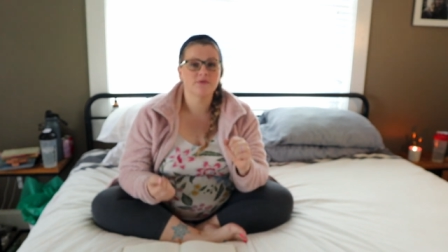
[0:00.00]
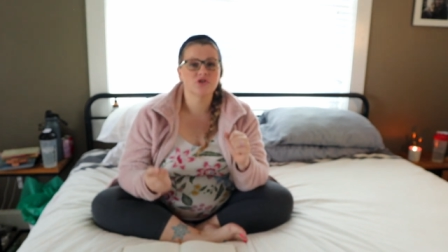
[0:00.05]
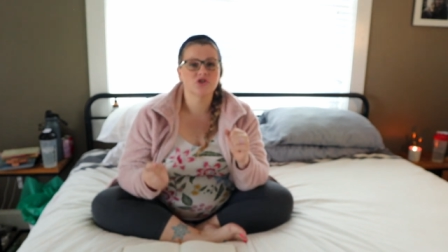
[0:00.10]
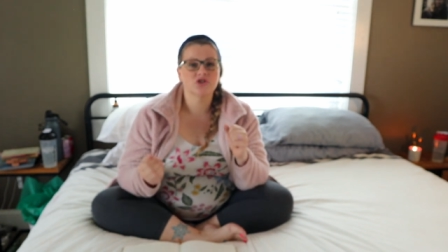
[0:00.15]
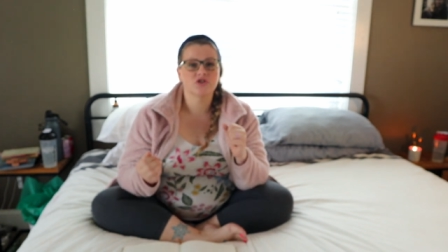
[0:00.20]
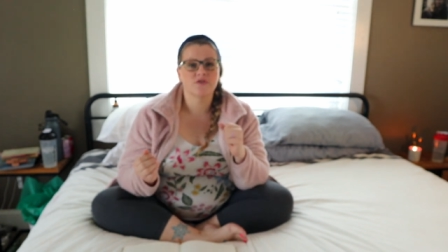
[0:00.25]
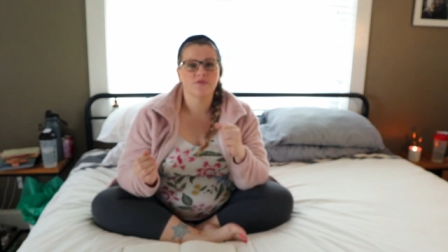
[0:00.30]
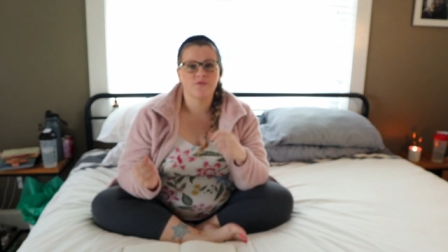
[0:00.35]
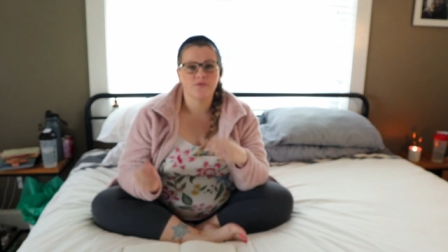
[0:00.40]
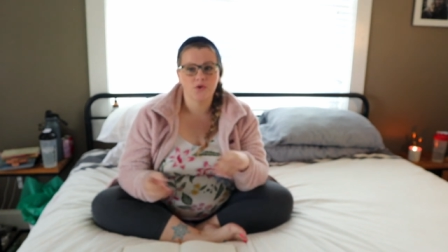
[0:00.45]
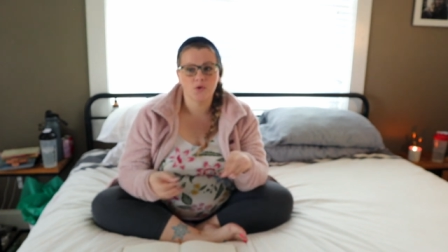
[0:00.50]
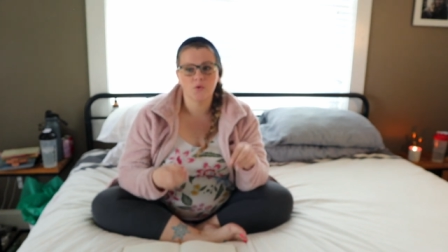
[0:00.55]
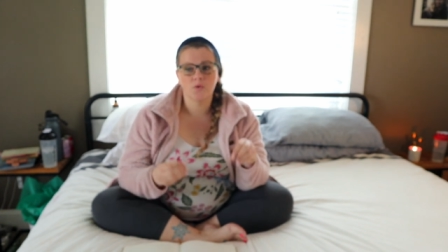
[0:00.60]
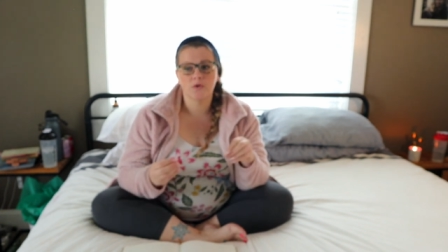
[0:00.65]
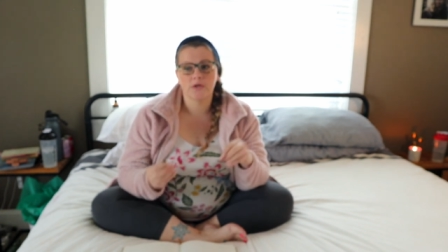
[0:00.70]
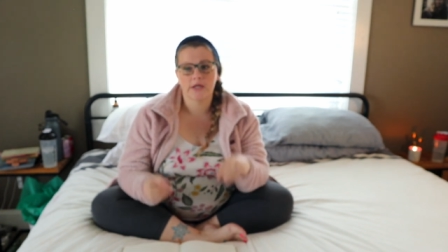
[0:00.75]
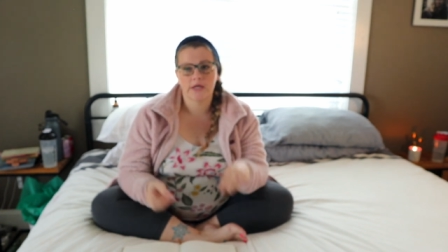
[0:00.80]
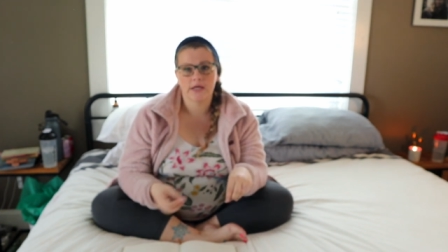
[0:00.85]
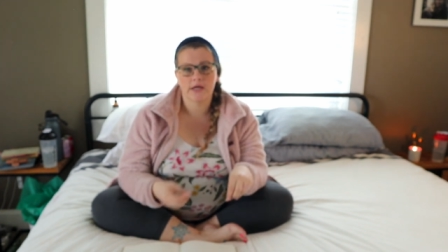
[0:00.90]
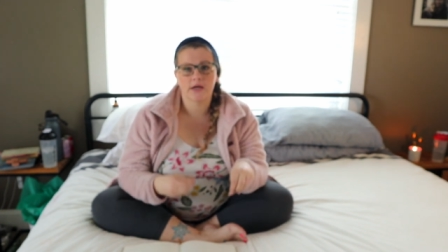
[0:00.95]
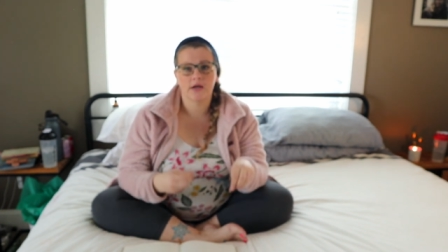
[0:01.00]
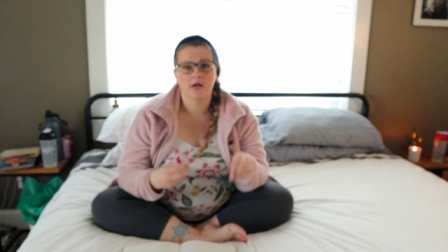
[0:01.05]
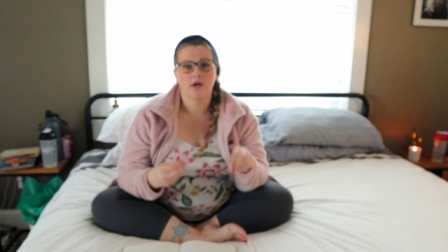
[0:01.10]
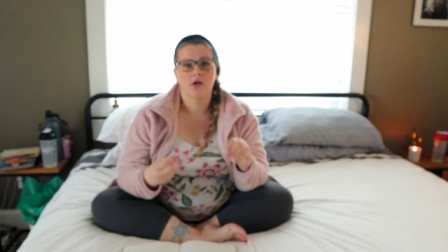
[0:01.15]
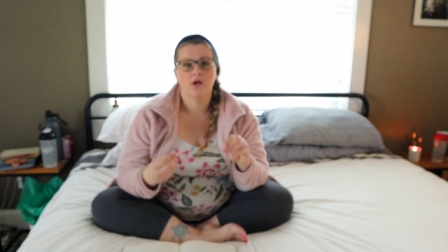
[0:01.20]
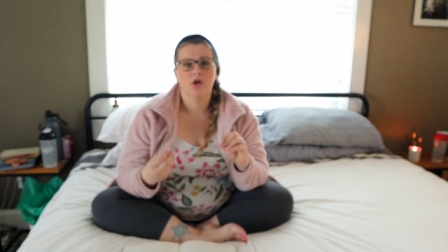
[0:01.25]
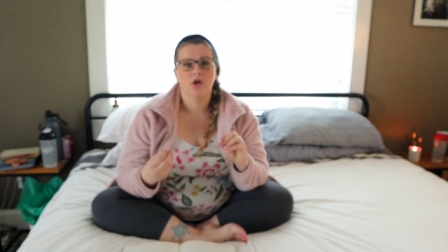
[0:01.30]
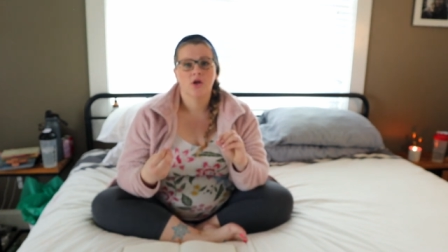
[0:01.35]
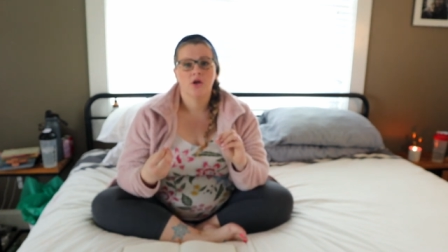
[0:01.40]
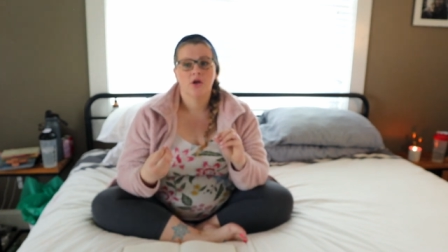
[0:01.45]
was just fueling
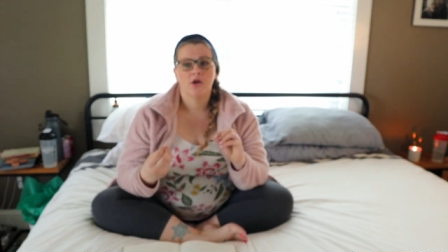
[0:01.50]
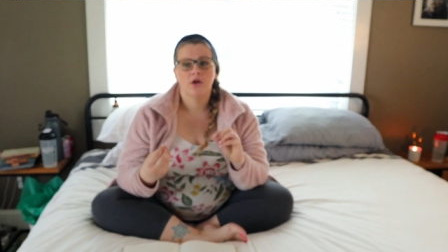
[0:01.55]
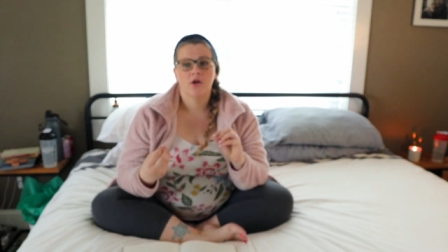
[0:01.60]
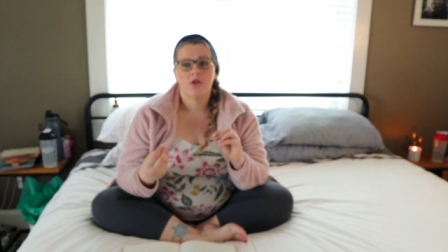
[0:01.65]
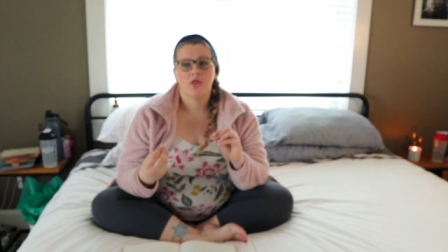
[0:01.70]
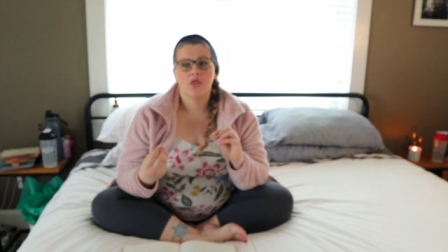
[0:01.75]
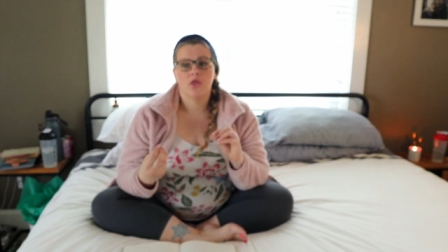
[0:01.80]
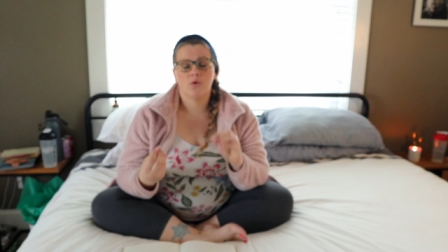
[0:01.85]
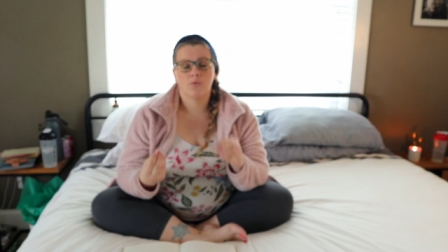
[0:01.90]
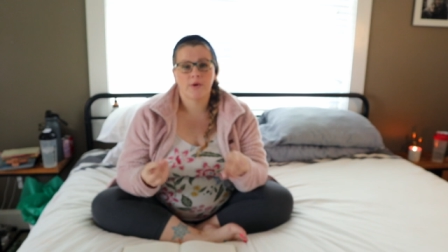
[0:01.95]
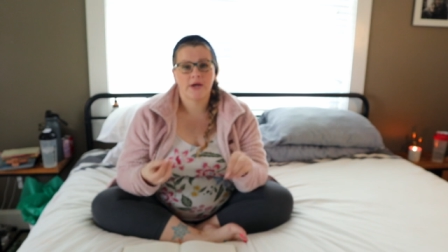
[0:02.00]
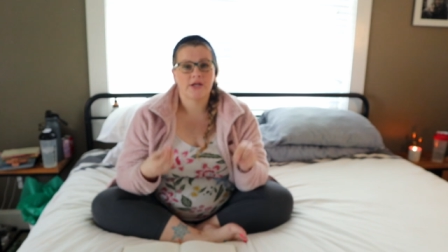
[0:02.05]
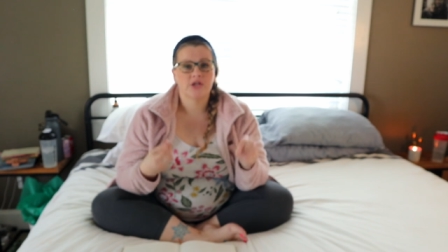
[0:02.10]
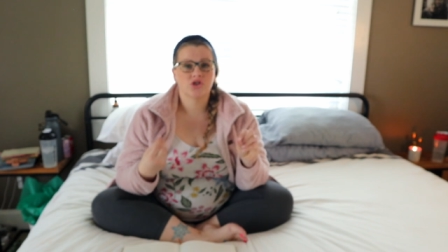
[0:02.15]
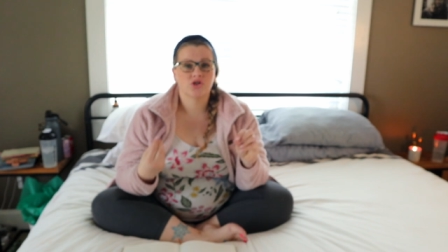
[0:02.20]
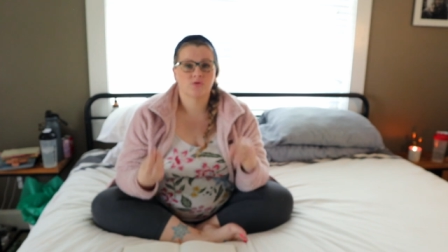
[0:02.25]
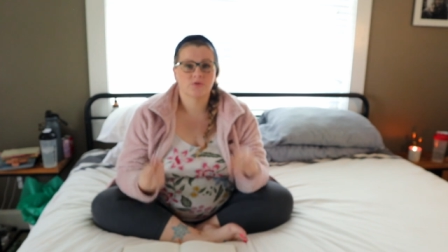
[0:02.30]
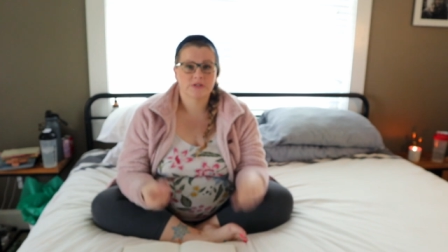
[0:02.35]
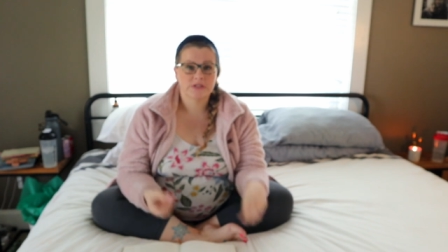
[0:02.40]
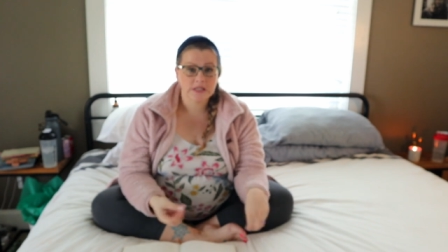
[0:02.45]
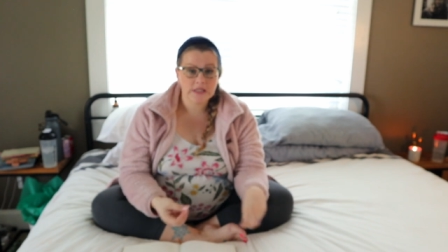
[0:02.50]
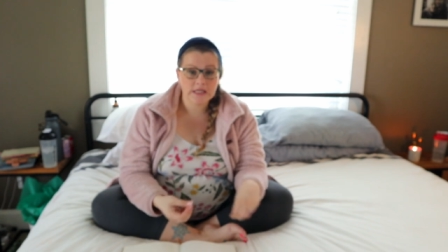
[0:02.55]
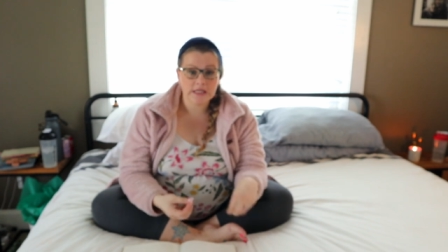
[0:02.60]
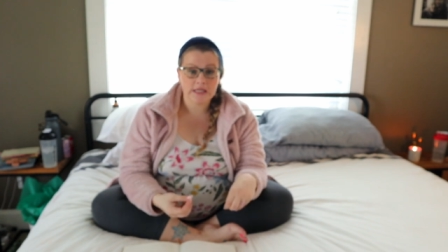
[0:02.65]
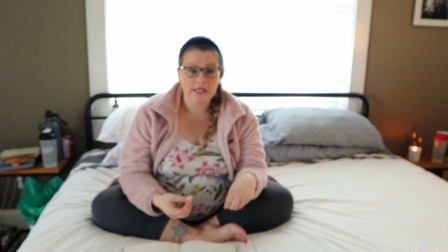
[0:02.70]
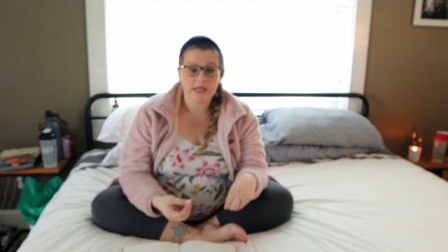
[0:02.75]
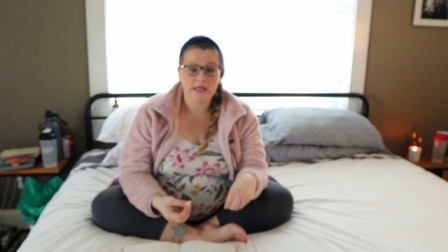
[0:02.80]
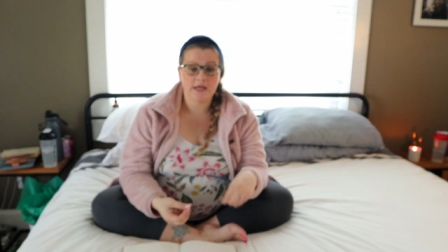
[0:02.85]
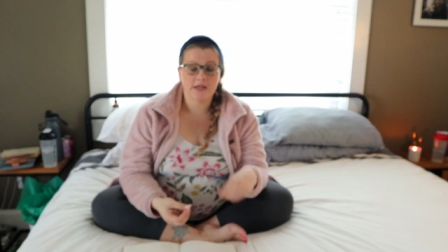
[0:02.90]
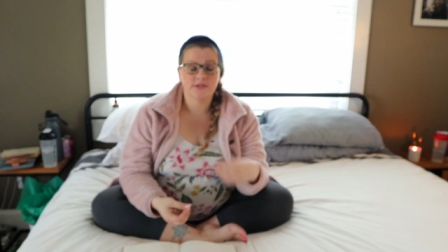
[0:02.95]
the way she was
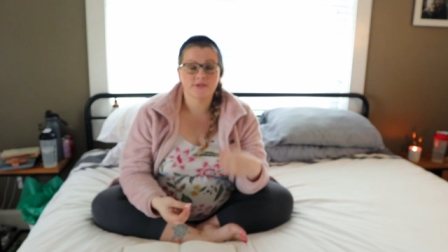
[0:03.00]
cleaning.